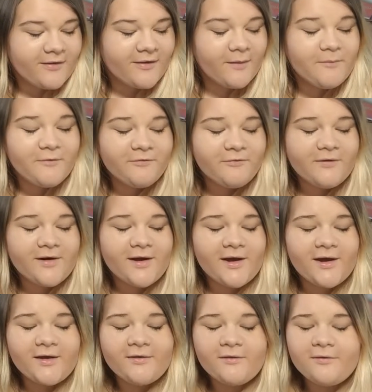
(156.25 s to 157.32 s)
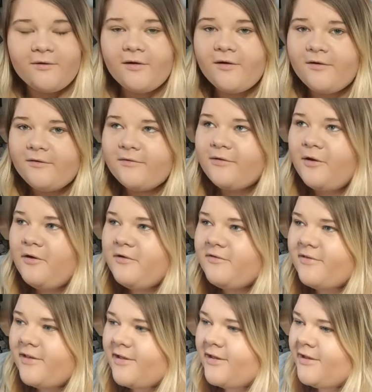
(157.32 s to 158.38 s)
Number 3, the
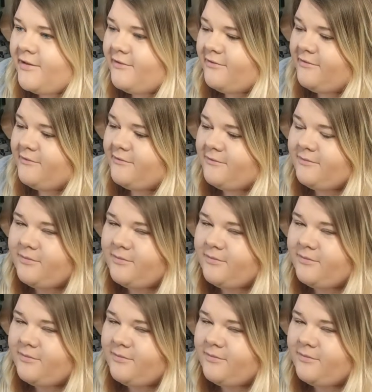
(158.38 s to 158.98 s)
Dursleys.